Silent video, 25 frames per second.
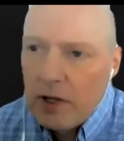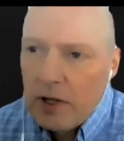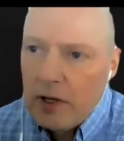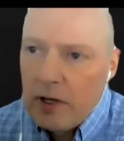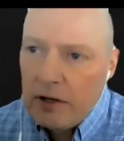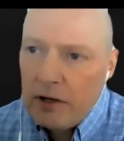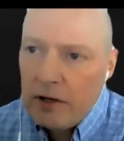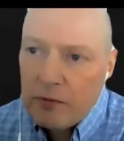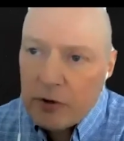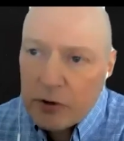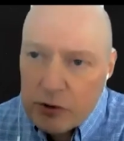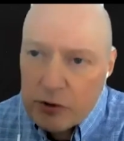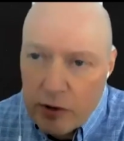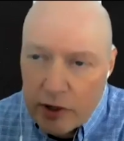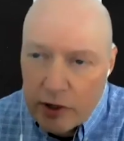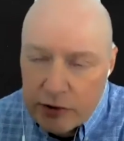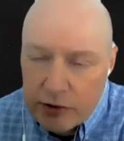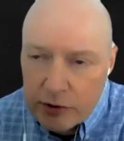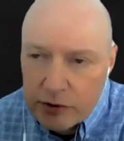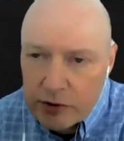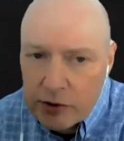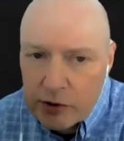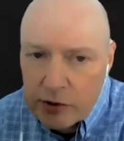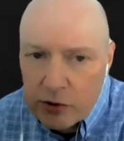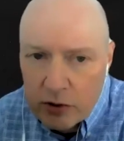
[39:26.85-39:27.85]
infrastructure
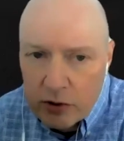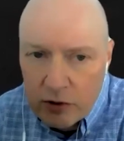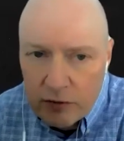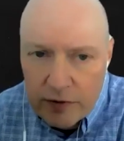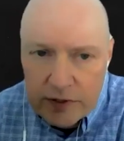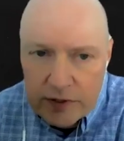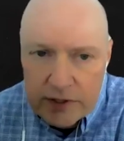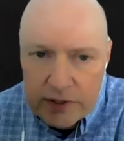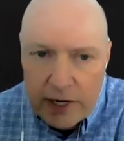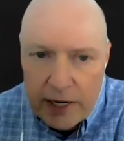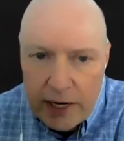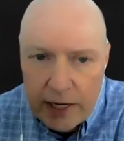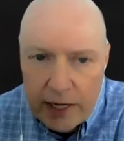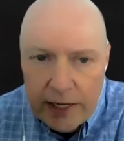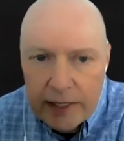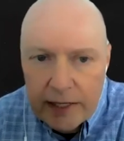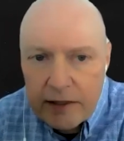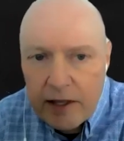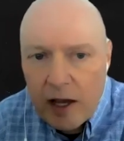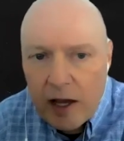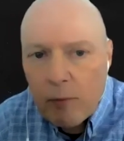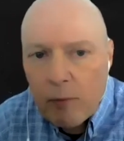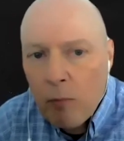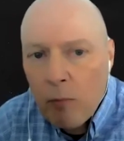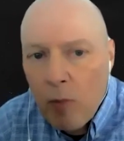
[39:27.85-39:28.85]
as a service. I like
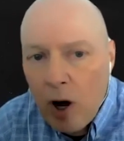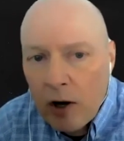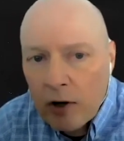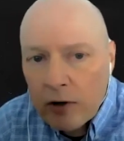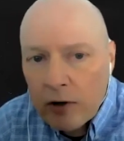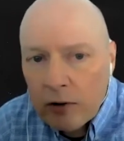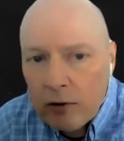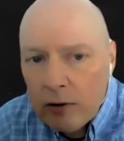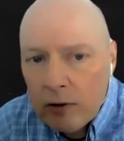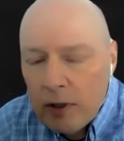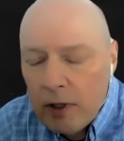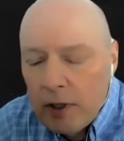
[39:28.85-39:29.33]
that model.